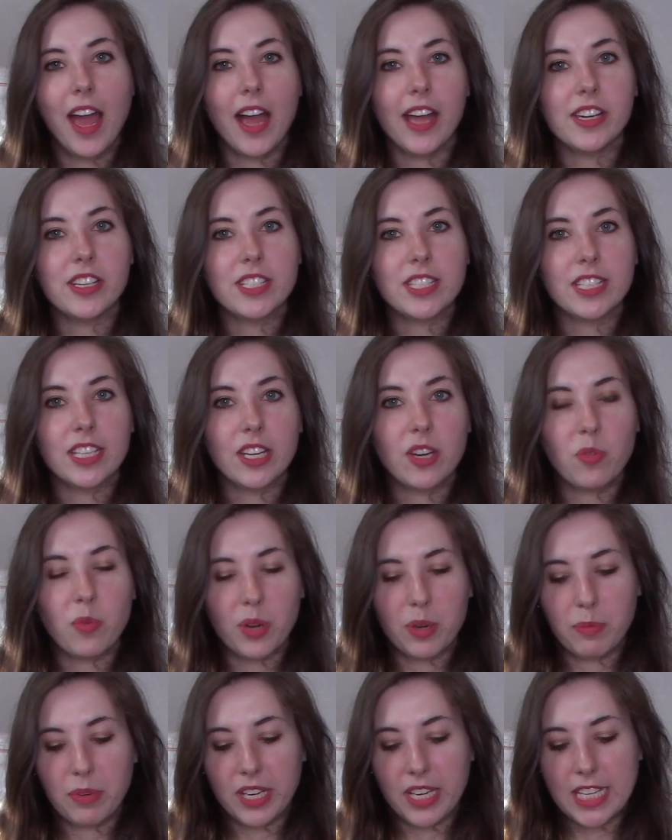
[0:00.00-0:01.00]
I just didn't
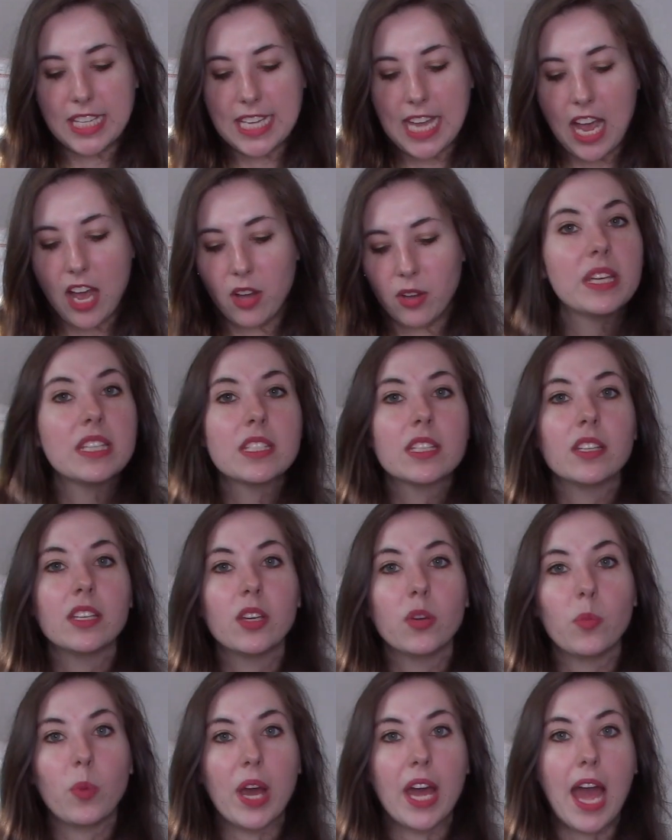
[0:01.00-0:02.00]
want to put it down.
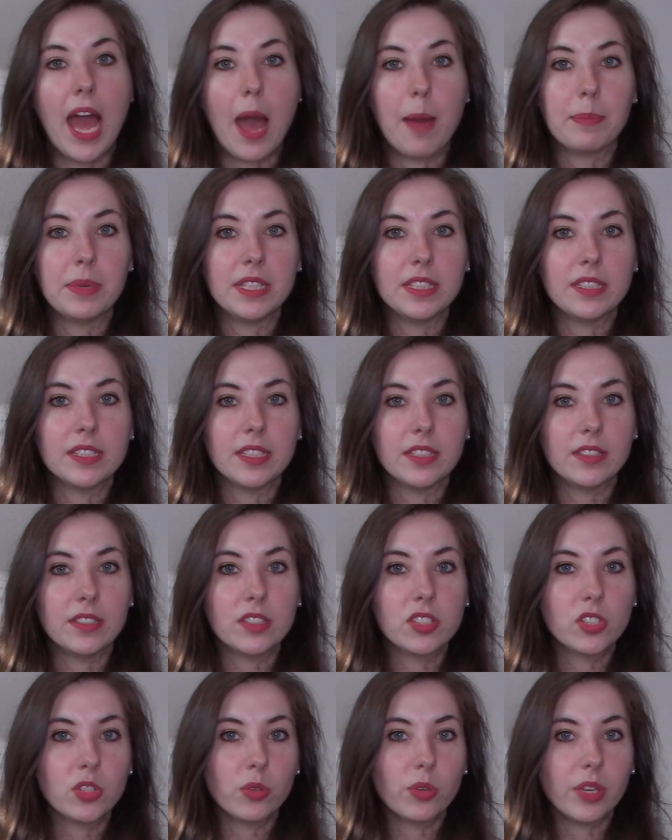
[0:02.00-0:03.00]
Basically, what happens in
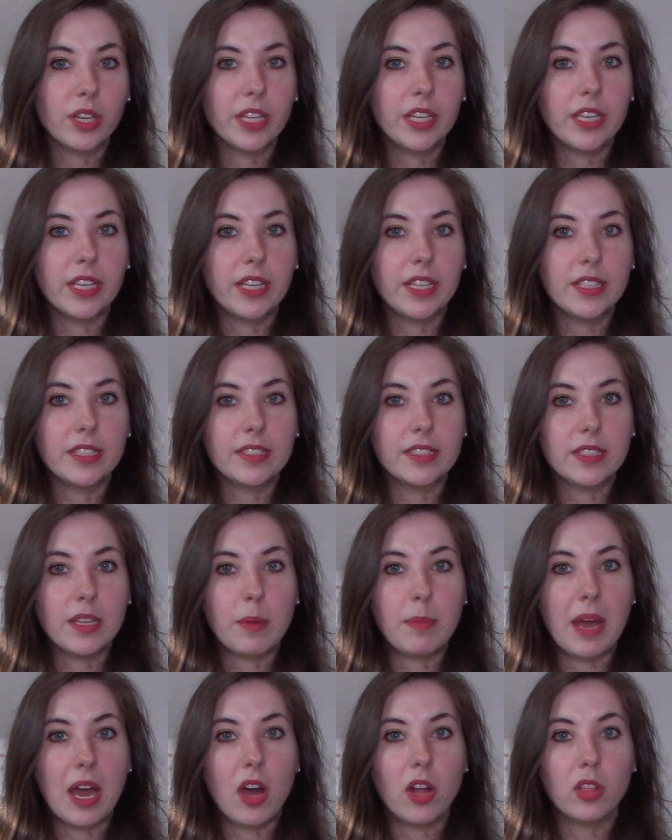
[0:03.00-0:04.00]
the story is
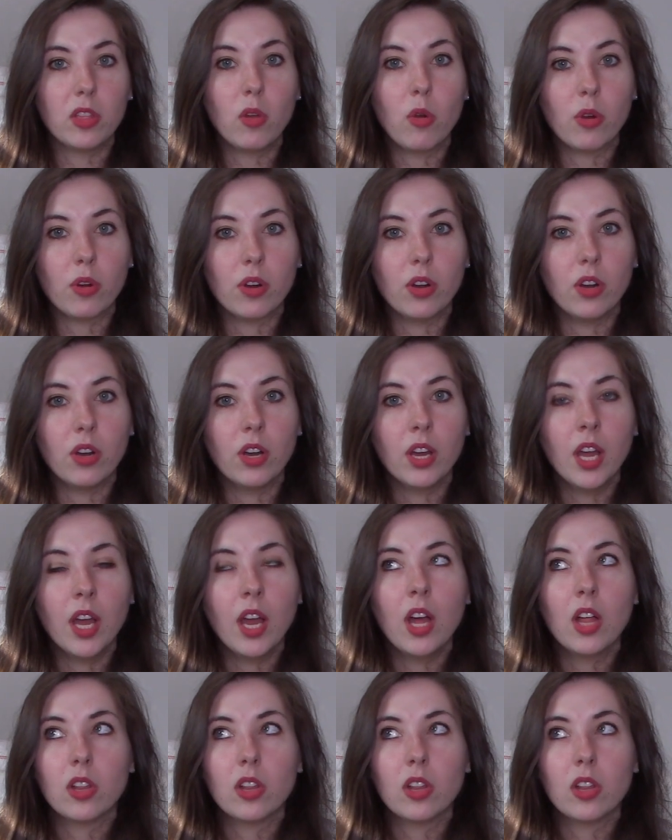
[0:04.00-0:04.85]
about Laurel.